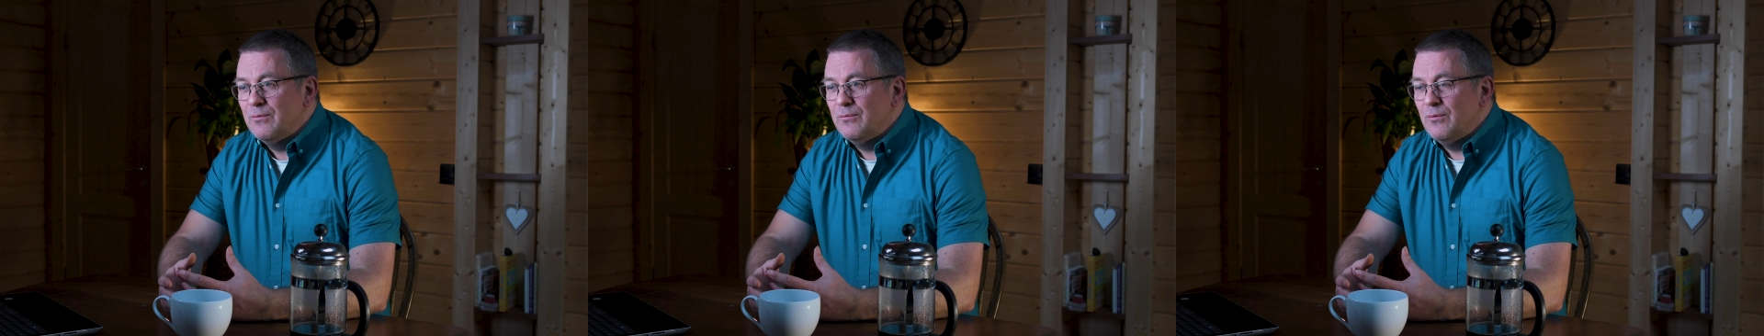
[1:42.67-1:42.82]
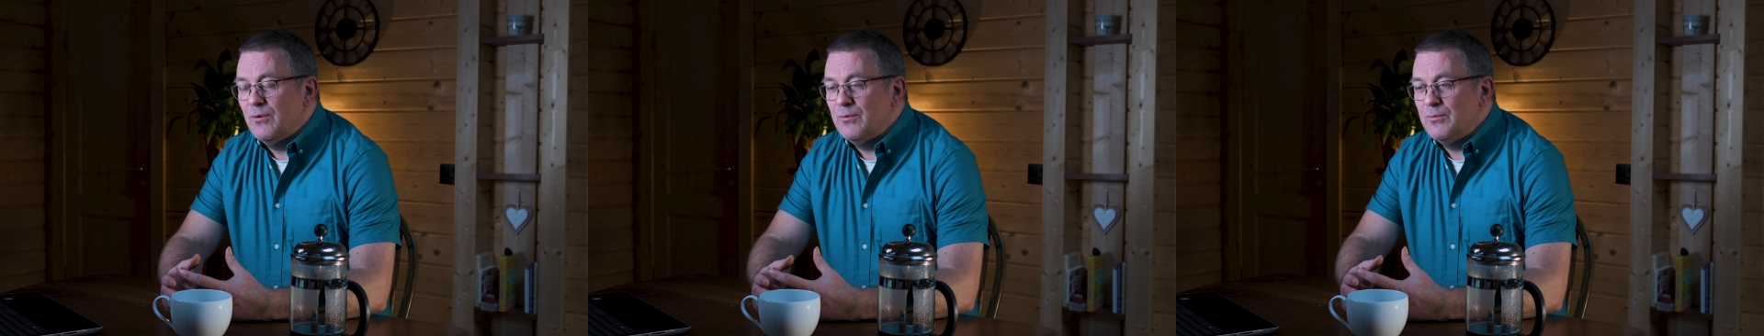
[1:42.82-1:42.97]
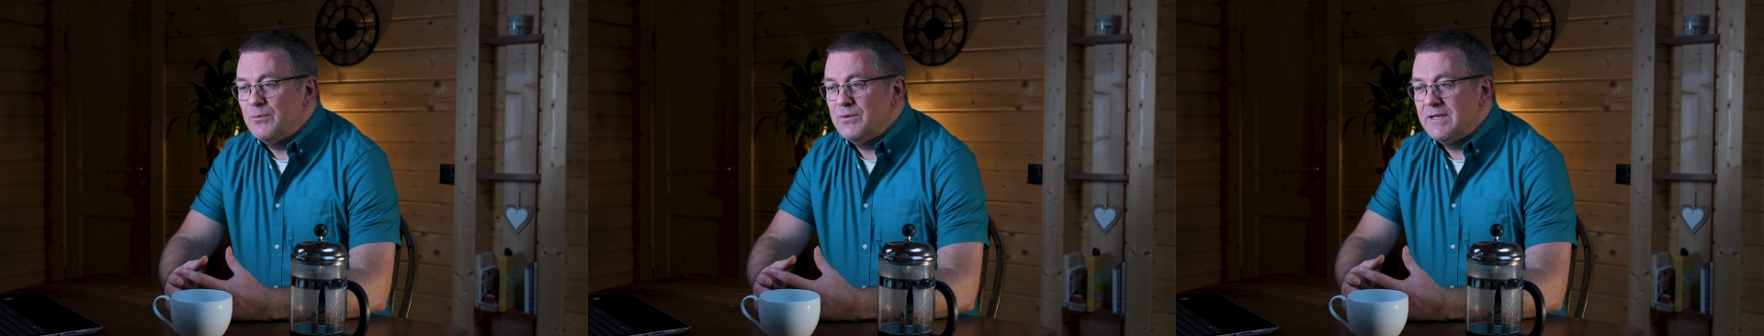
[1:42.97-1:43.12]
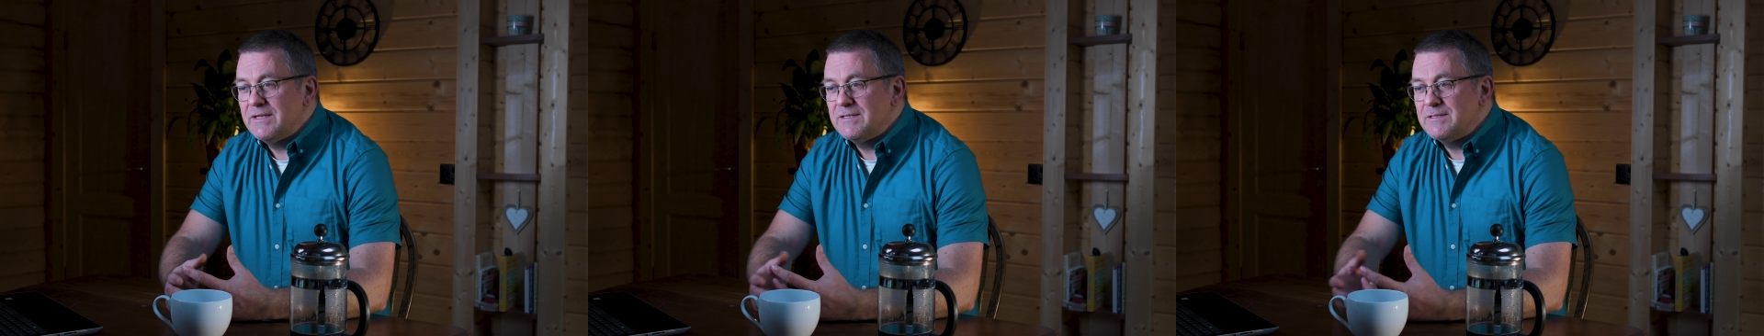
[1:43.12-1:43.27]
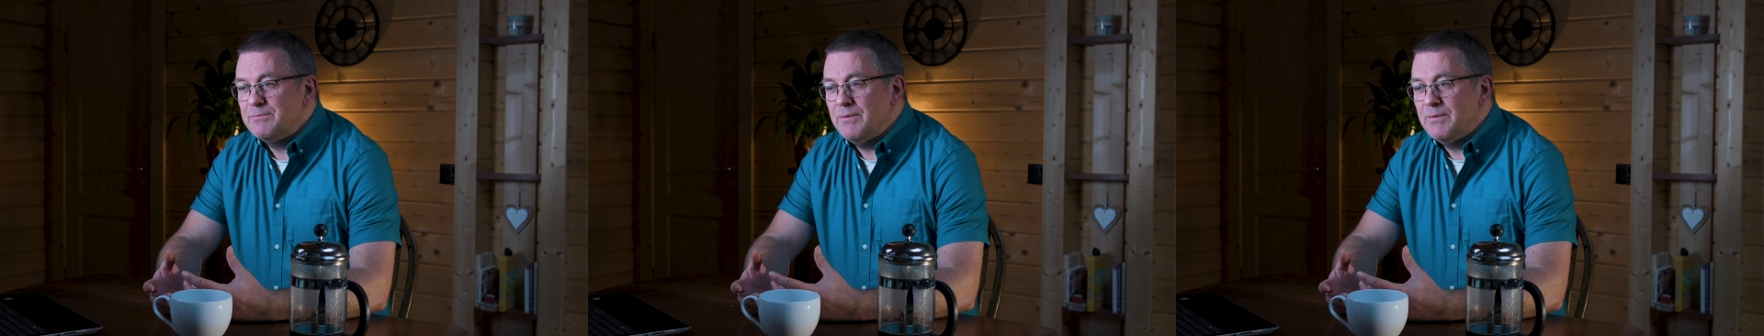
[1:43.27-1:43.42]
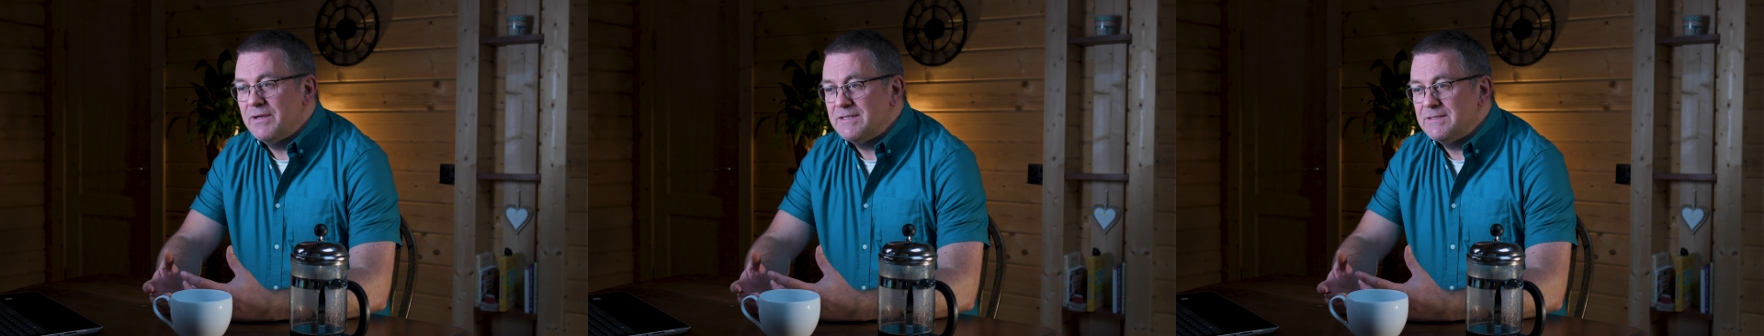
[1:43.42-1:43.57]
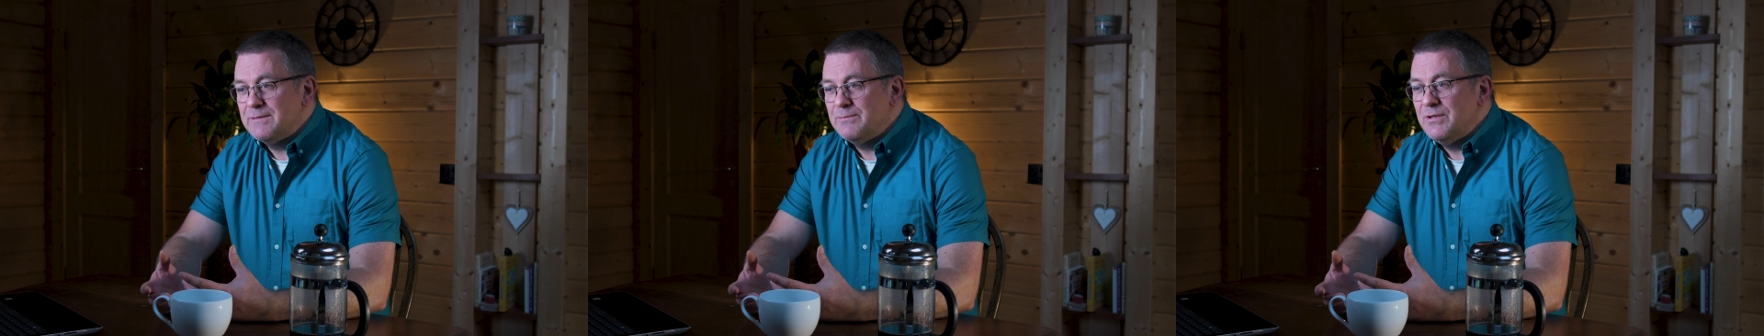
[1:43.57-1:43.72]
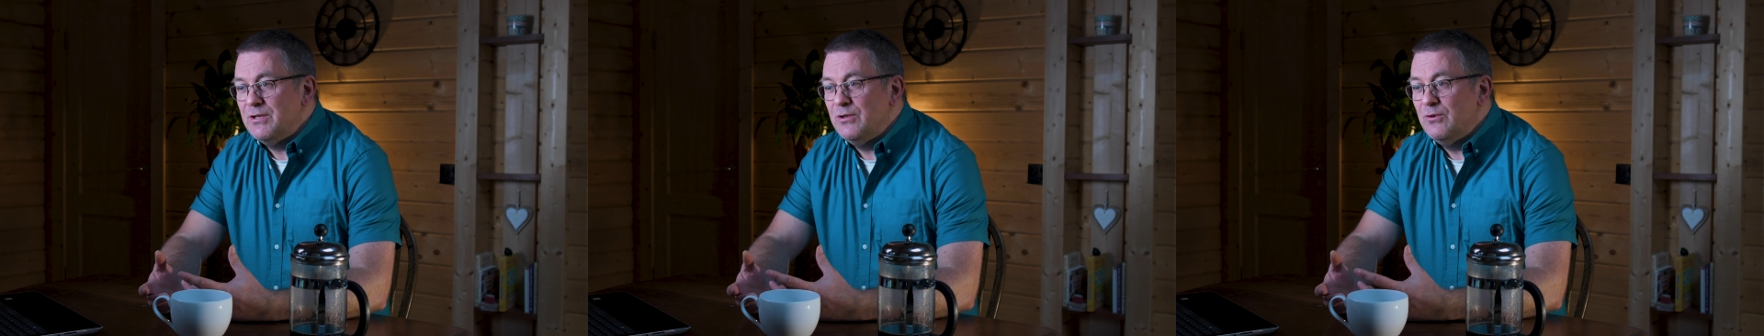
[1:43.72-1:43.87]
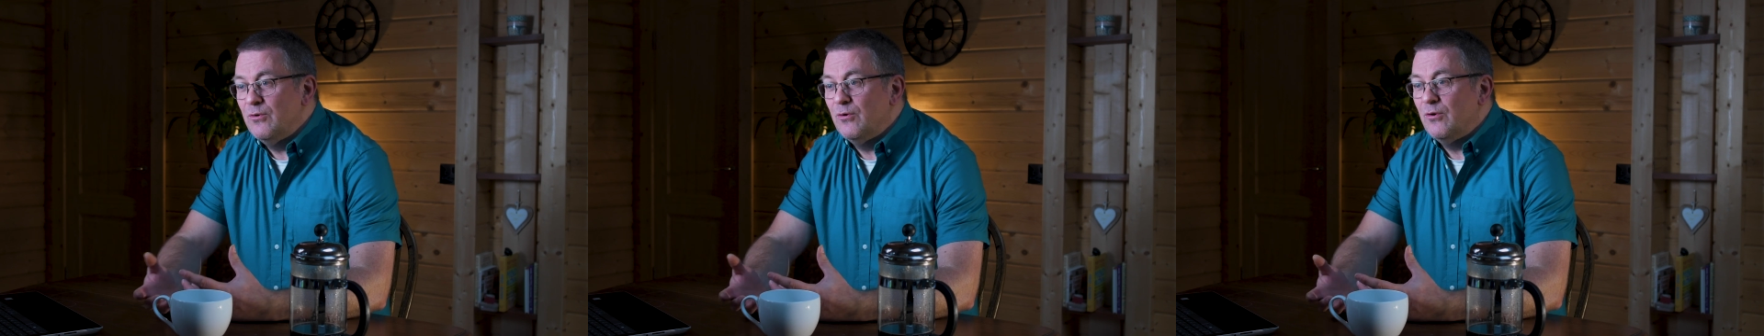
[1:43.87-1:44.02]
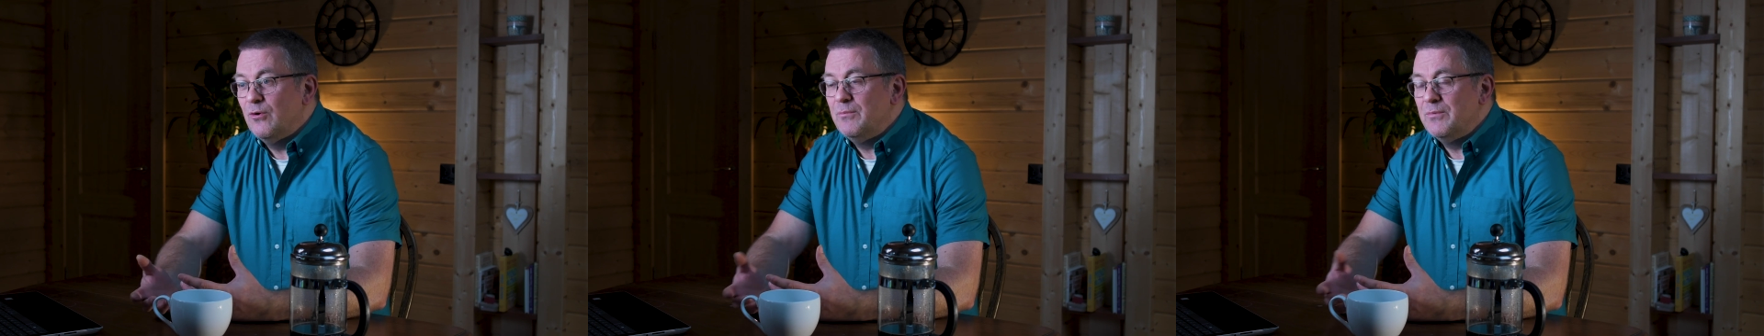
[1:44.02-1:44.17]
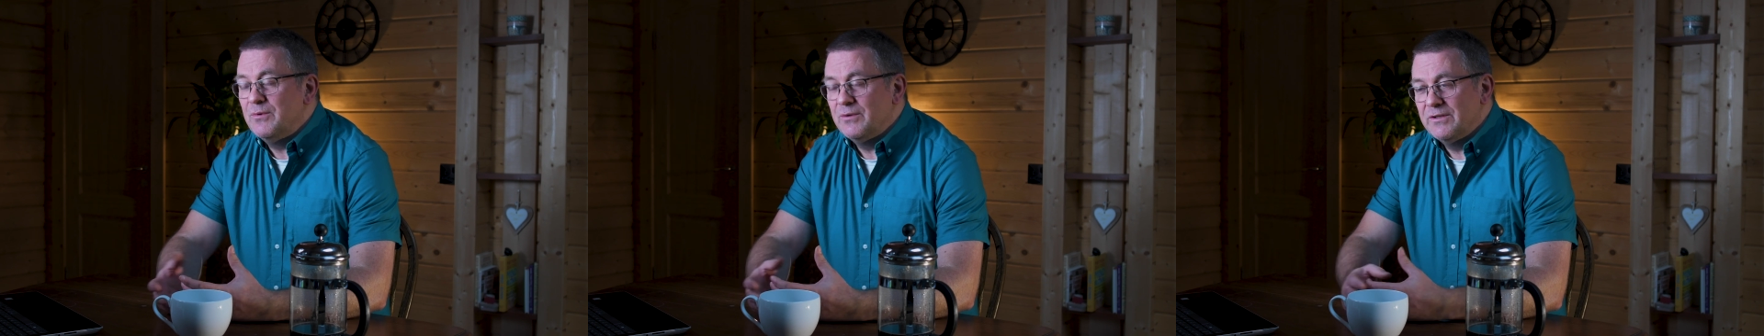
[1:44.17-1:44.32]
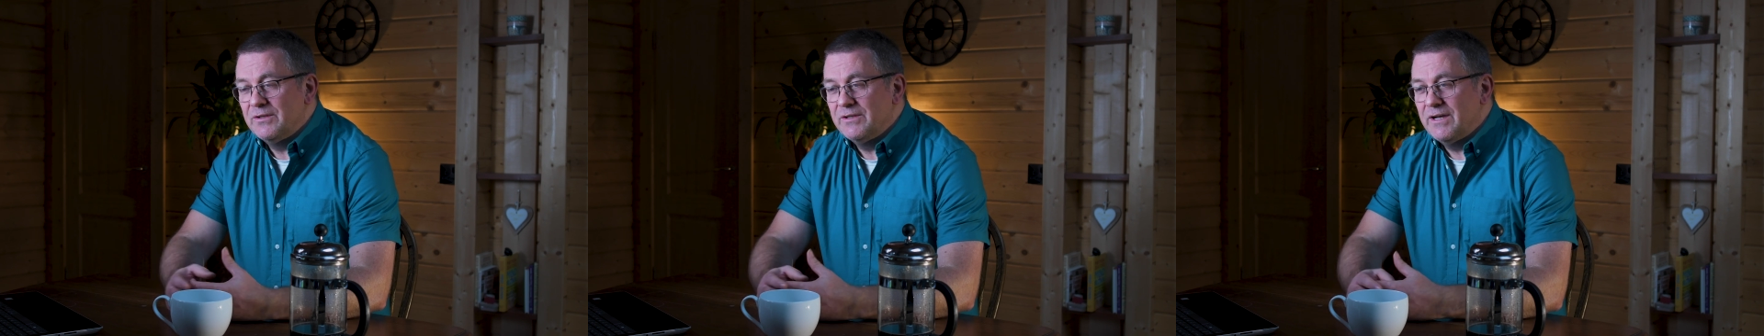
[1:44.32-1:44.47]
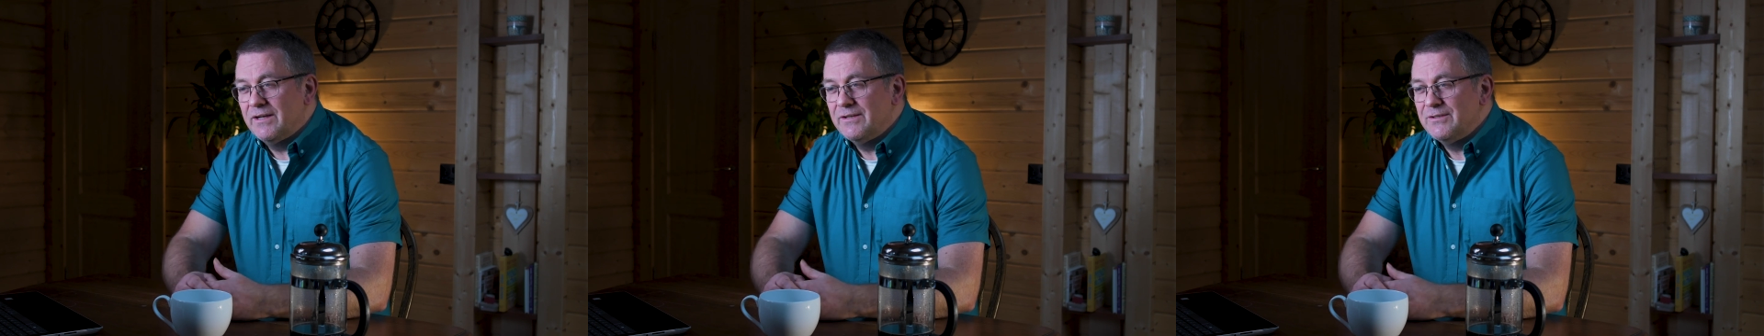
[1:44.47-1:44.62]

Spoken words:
what we'd expect to be normal